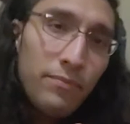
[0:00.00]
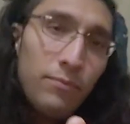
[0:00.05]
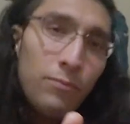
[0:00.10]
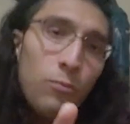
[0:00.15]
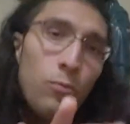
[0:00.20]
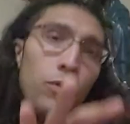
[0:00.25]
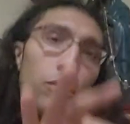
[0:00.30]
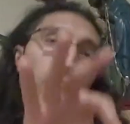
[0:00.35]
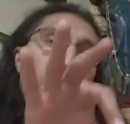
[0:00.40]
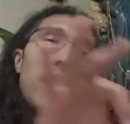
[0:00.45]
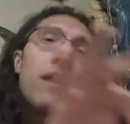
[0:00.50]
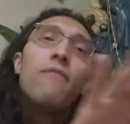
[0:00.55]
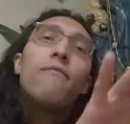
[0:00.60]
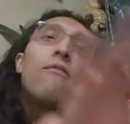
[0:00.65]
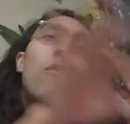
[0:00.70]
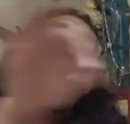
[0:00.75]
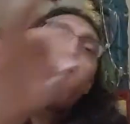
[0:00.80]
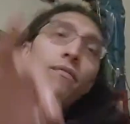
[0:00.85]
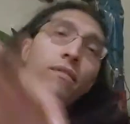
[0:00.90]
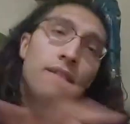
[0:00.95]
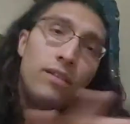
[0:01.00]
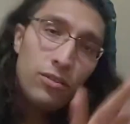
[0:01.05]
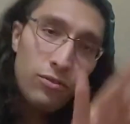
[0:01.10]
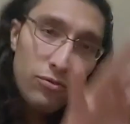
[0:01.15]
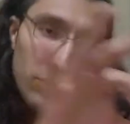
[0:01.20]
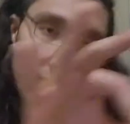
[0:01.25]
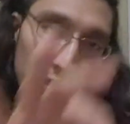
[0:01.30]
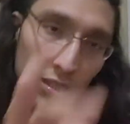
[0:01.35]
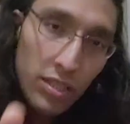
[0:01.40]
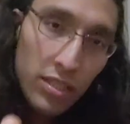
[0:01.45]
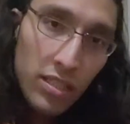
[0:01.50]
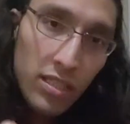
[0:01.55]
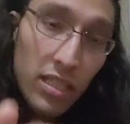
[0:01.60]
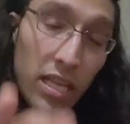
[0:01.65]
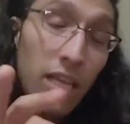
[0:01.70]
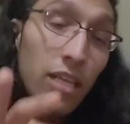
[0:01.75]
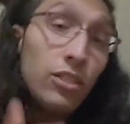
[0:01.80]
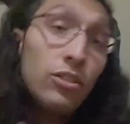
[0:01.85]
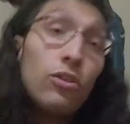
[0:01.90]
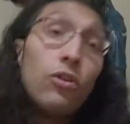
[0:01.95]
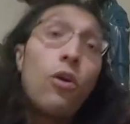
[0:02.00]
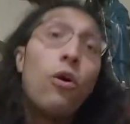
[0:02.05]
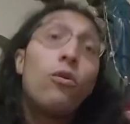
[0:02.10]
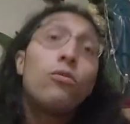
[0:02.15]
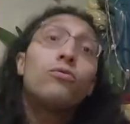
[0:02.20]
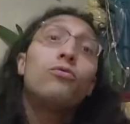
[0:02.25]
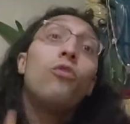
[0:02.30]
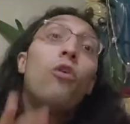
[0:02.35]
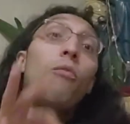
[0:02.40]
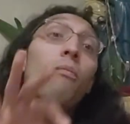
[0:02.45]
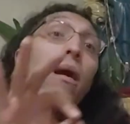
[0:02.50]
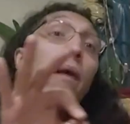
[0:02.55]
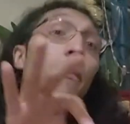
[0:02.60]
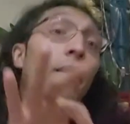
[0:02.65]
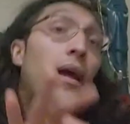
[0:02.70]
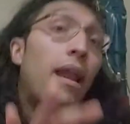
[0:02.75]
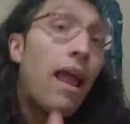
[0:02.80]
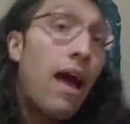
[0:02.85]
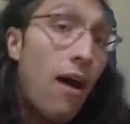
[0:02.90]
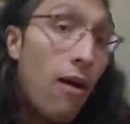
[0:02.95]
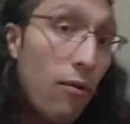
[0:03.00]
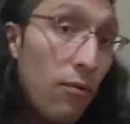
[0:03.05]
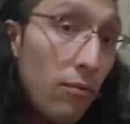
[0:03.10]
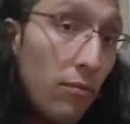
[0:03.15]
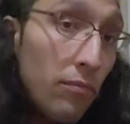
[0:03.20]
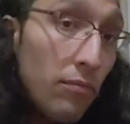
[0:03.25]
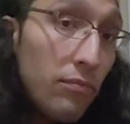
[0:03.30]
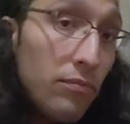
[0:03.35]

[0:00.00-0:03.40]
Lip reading: when you get involved in these traditions is to go to a Babalawo